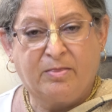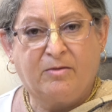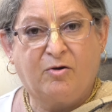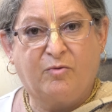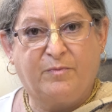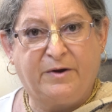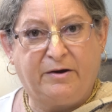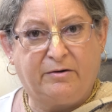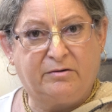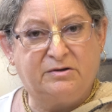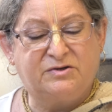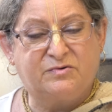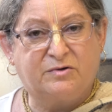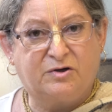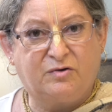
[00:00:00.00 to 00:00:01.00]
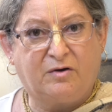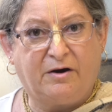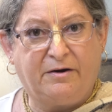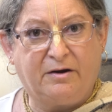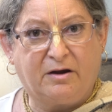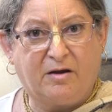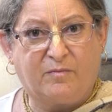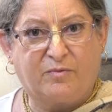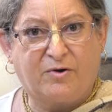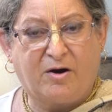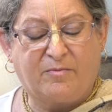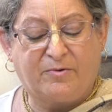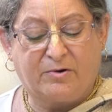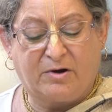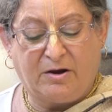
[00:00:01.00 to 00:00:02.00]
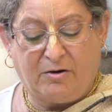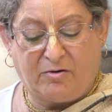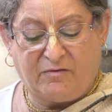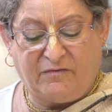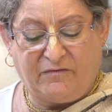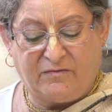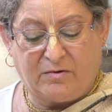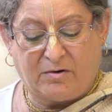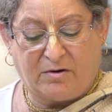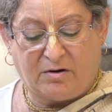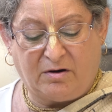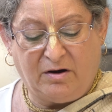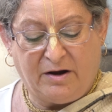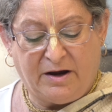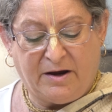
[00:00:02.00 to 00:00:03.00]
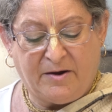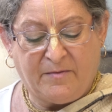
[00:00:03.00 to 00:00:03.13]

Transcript: Her parents were trying to get proper care for her,